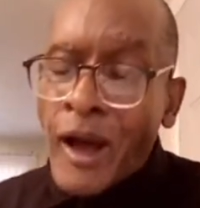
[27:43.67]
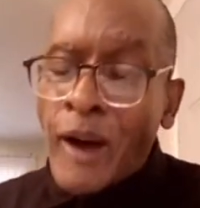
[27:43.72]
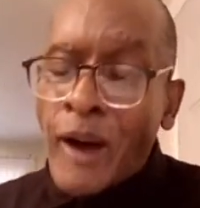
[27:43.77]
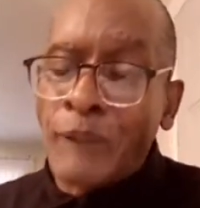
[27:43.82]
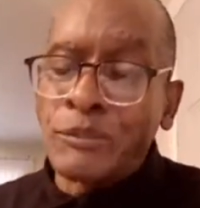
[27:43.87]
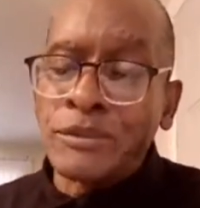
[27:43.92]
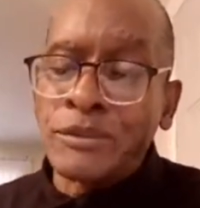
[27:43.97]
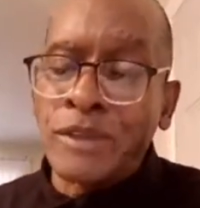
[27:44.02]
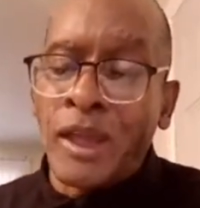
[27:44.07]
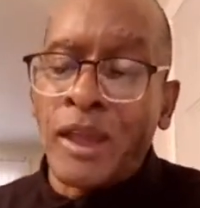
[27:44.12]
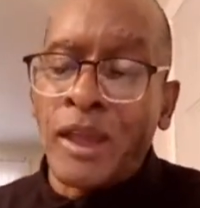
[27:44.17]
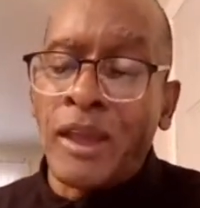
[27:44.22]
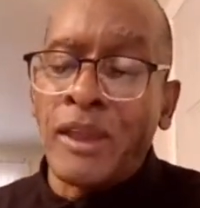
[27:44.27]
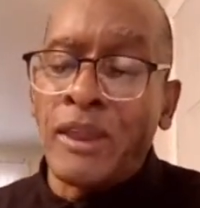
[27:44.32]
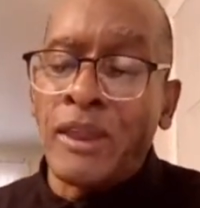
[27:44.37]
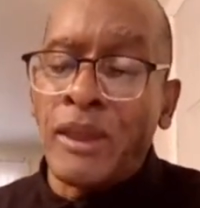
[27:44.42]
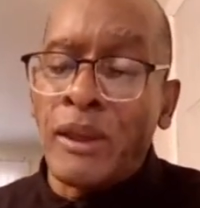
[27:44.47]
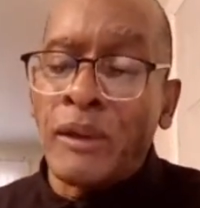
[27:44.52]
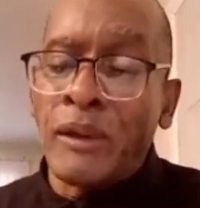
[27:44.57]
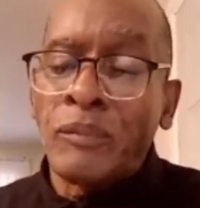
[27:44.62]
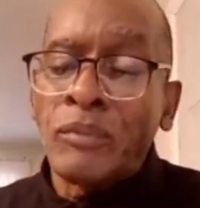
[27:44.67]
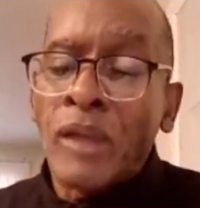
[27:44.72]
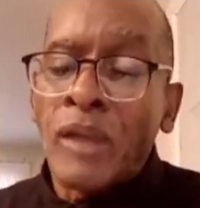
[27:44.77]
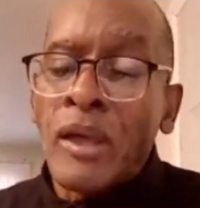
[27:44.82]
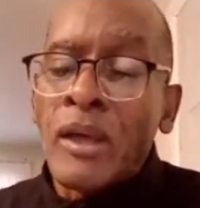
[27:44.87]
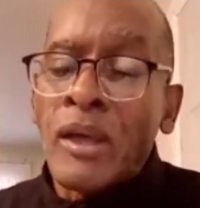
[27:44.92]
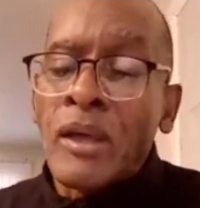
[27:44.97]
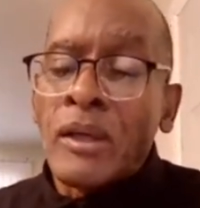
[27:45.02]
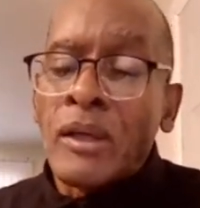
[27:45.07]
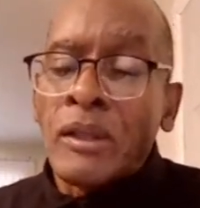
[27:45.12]
I'm saying. It,
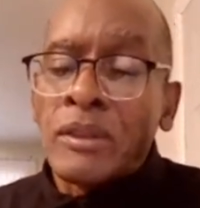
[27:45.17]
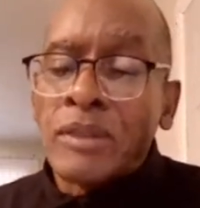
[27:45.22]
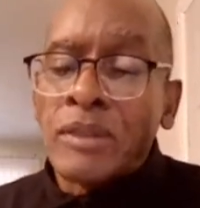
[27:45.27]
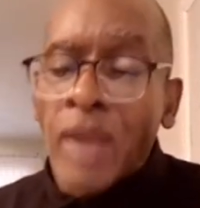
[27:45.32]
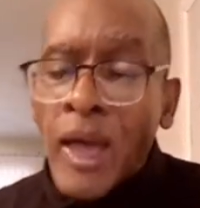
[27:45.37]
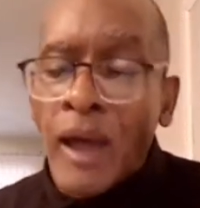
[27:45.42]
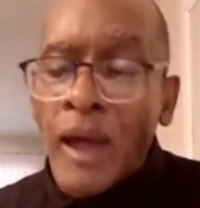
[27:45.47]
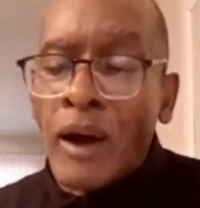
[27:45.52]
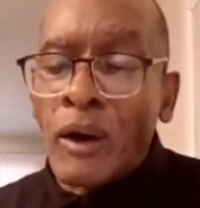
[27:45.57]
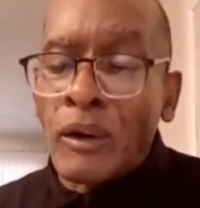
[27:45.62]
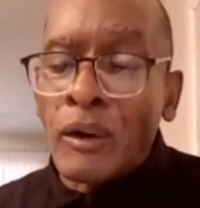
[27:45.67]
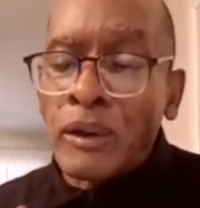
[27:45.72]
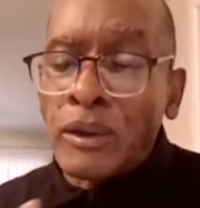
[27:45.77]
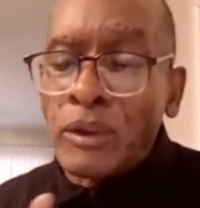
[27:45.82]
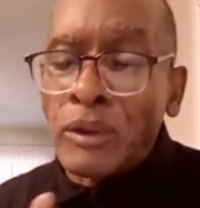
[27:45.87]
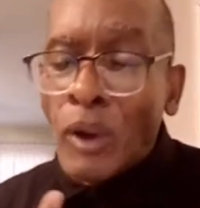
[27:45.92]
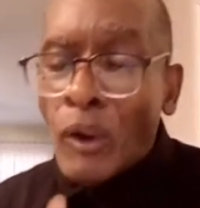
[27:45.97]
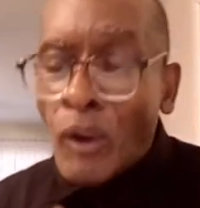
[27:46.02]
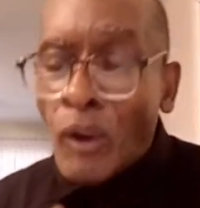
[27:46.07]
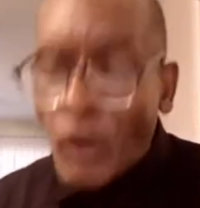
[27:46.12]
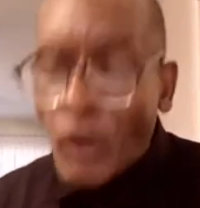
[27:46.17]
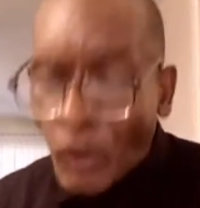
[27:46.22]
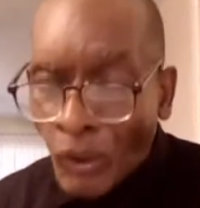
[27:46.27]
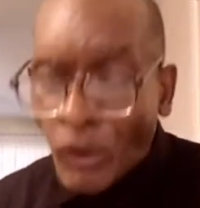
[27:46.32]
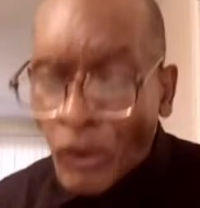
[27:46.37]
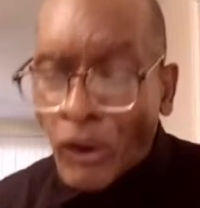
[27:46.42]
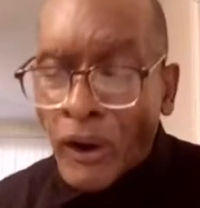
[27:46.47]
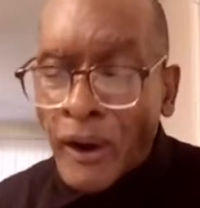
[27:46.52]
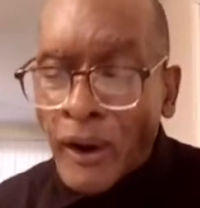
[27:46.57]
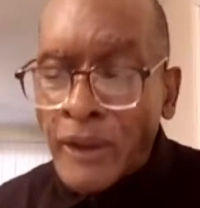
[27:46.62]
down in your
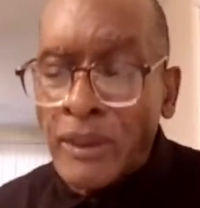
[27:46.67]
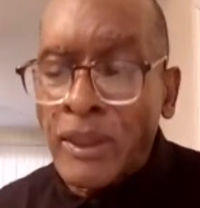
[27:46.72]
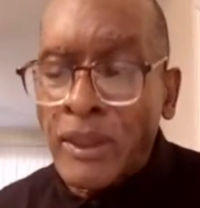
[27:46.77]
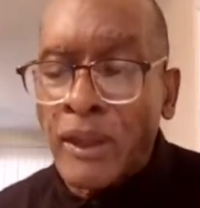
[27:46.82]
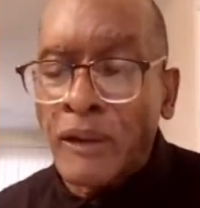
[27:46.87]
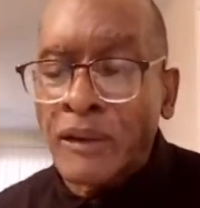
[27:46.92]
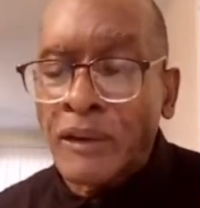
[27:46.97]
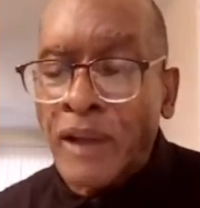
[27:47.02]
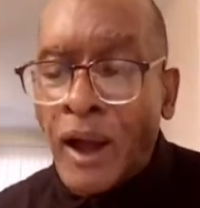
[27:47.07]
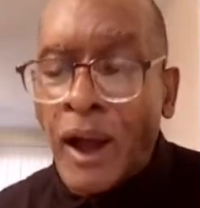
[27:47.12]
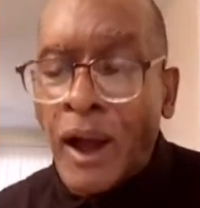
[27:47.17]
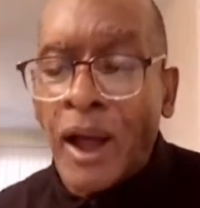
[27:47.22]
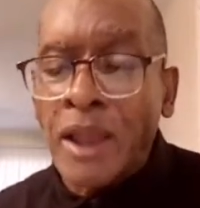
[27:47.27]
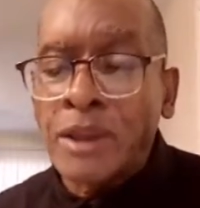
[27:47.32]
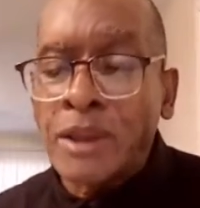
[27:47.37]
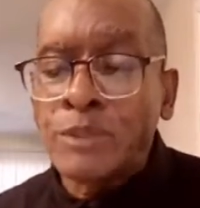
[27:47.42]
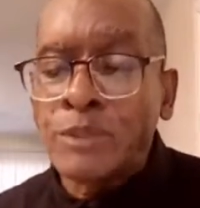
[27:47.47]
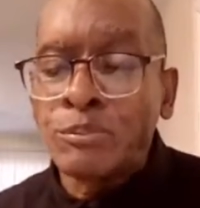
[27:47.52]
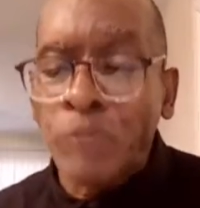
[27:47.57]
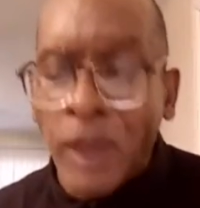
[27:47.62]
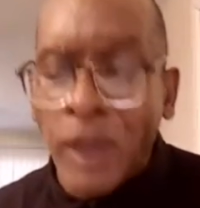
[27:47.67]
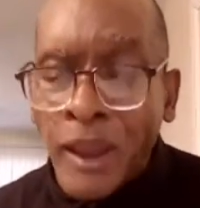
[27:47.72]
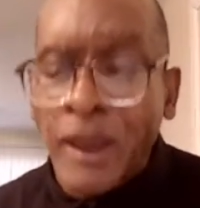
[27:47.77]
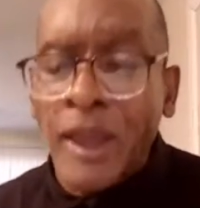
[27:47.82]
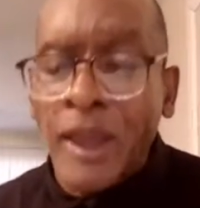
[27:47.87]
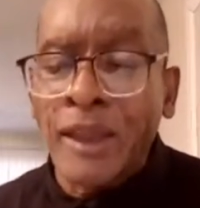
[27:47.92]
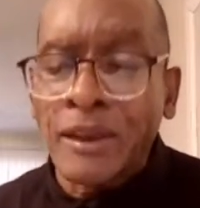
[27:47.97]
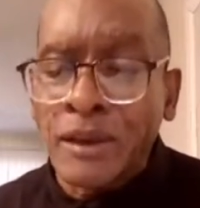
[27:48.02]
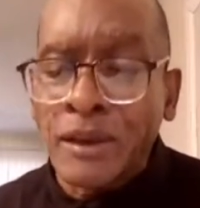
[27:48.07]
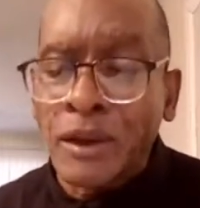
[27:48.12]
heart, and God
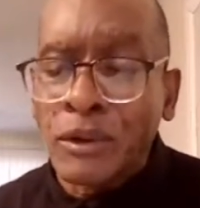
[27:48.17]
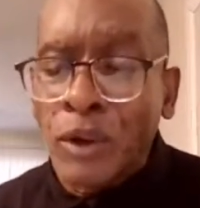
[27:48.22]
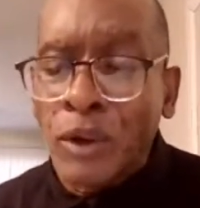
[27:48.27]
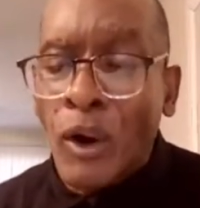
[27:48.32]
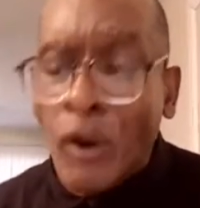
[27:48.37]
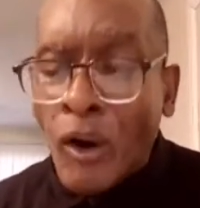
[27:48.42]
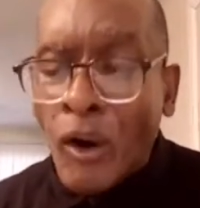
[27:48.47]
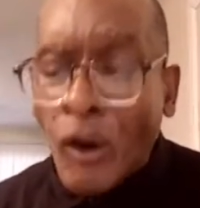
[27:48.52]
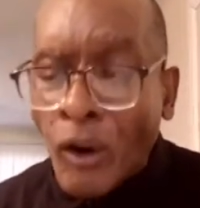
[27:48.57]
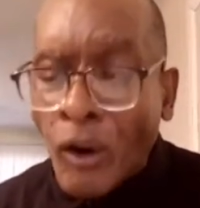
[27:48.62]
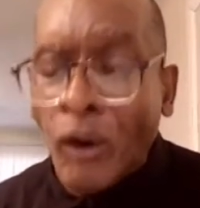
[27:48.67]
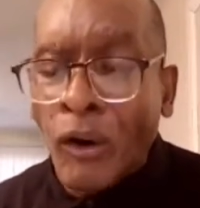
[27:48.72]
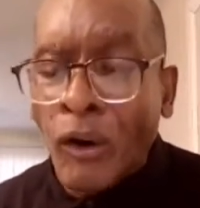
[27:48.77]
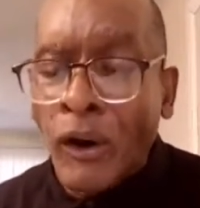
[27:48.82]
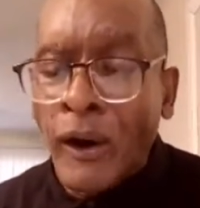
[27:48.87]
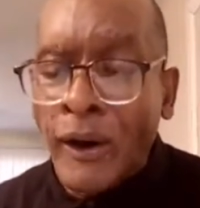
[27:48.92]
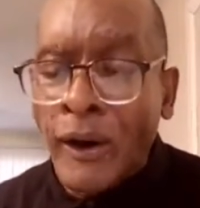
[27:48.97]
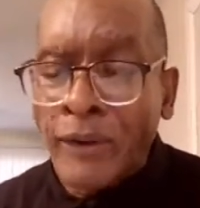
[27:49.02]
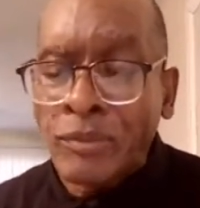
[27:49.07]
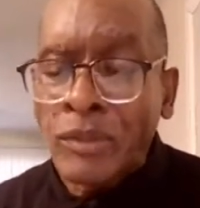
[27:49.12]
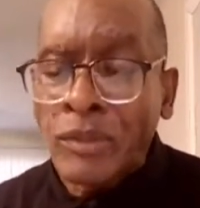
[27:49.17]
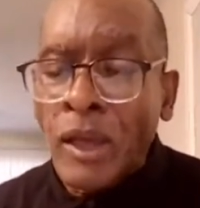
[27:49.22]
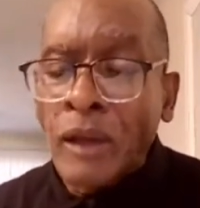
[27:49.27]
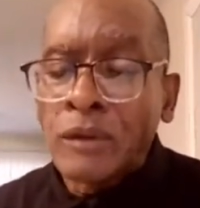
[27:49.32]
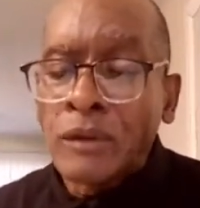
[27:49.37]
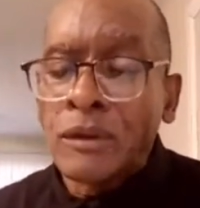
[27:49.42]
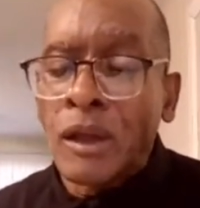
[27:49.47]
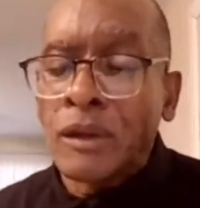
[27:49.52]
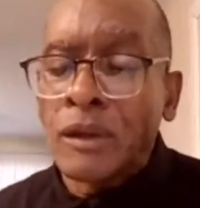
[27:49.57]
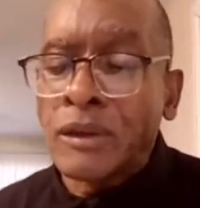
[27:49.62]
speak into your heart
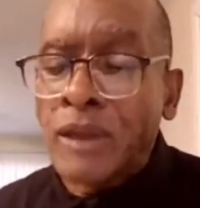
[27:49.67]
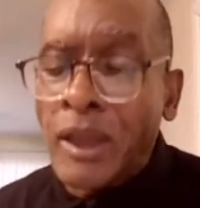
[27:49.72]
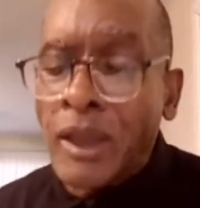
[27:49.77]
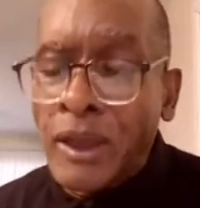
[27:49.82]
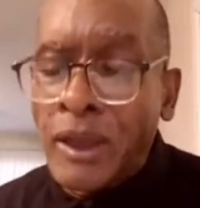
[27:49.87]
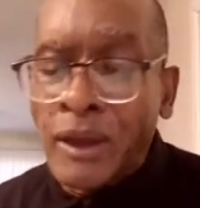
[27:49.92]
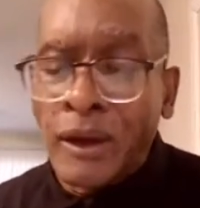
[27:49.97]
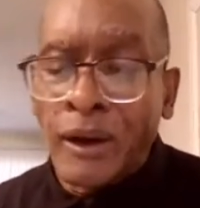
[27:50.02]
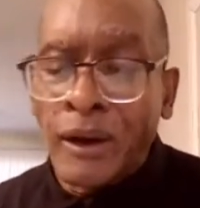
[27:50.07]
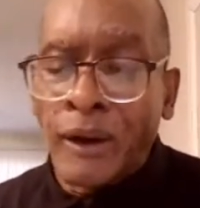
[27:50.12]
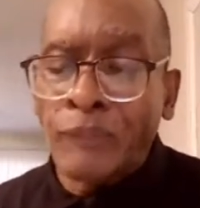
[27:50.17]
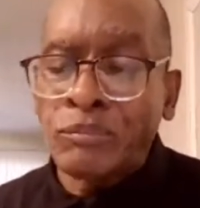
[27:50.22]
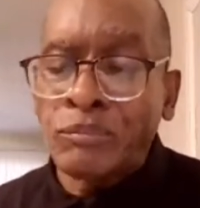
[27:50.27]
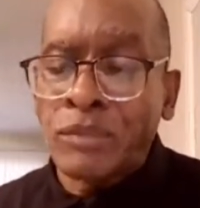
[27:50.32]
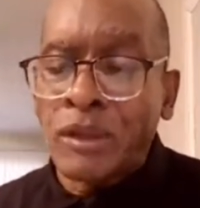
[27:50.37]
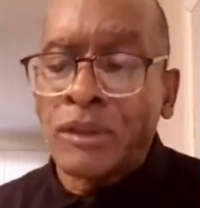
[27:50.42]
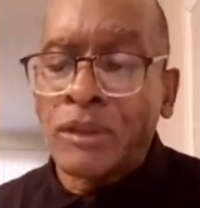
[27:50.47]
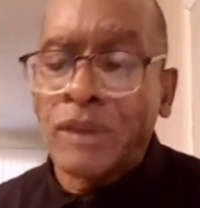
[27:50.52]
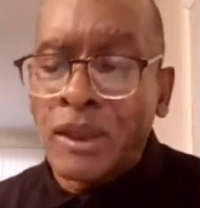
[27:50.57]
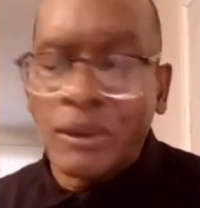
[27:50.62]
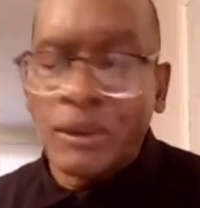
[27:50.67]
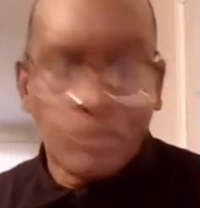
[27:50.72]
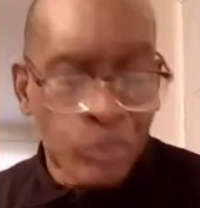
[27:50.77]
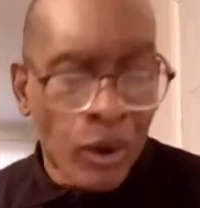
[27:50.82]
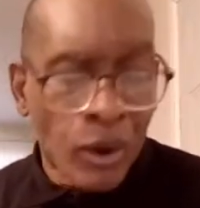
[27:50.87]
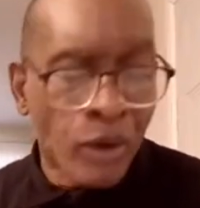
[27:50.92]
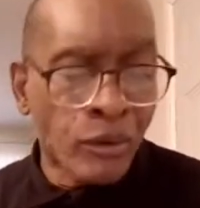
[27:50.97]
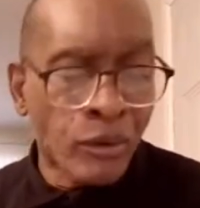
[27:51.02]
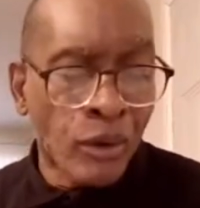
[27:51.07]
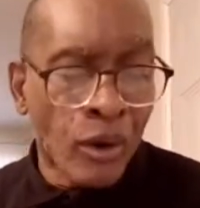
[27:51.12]
to give to this
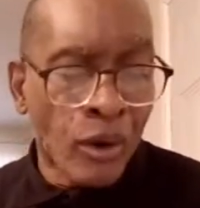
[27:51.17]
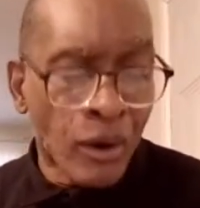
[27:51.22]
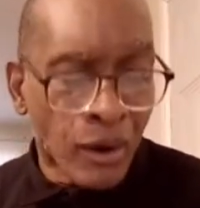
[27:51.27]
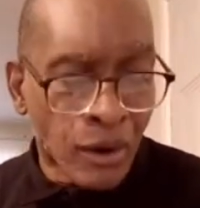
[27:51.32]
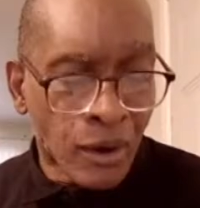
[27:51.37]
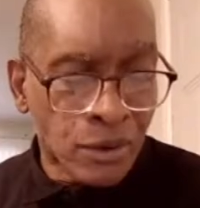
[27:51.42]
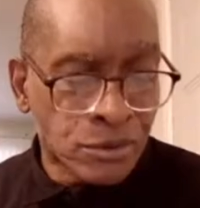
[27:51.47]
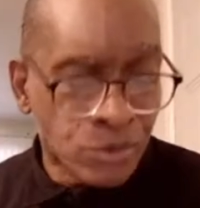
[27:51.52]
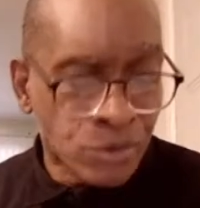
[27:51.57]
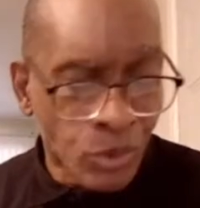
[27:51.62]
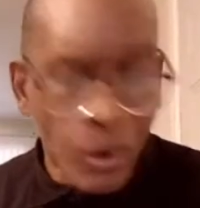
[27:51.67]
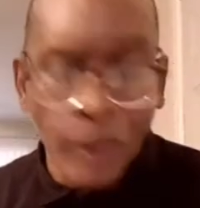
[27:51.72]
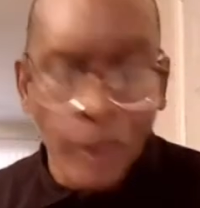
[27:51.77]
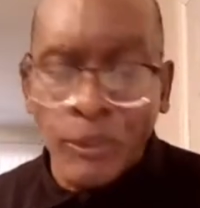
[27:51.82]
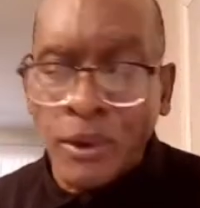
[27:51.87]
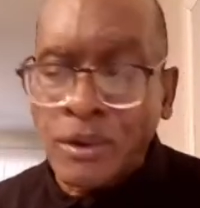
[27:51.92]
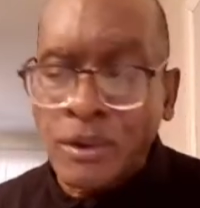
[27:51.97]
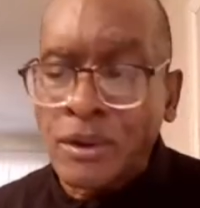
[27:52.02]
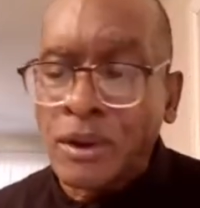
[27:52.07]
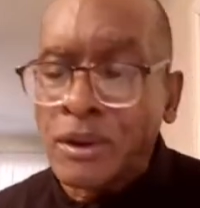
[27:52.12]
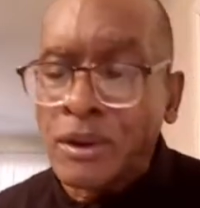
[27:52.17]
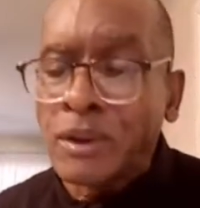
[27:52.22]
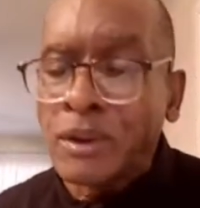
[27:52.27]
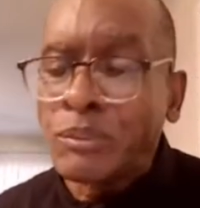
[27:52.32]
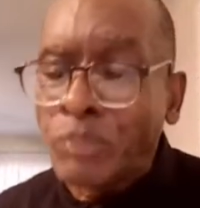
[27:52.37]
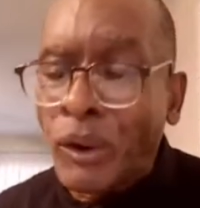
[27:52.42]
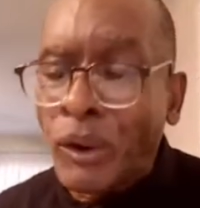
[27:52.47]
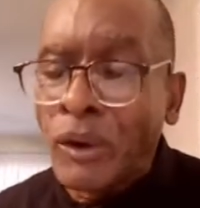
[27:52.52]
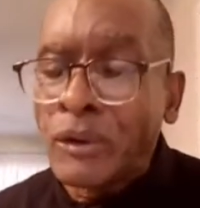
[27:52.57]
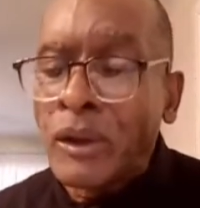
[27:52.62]
person or contribute to
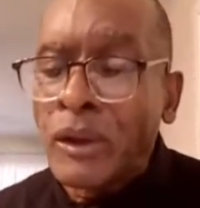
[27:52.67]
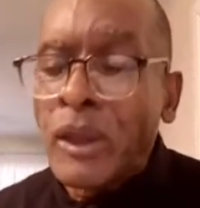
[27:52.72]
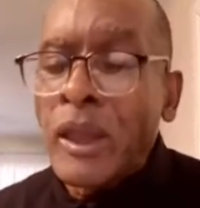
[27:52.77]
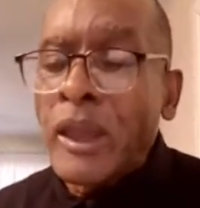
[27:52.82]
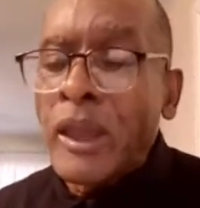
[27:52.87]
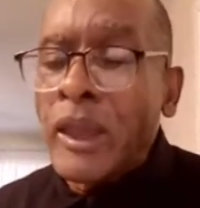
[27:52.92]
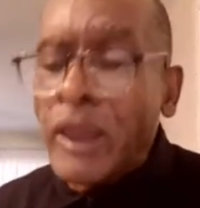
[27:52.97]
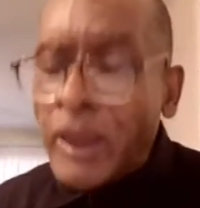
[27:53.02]
this person.